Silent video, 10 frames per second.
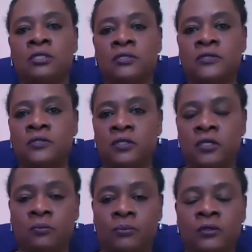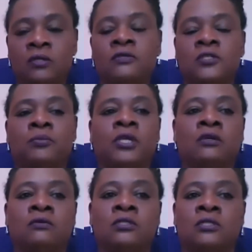as the previous
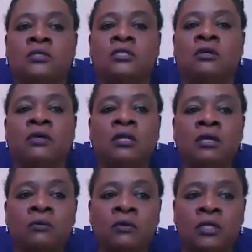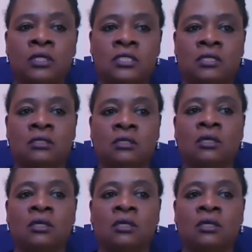speaker has just so eloquently said.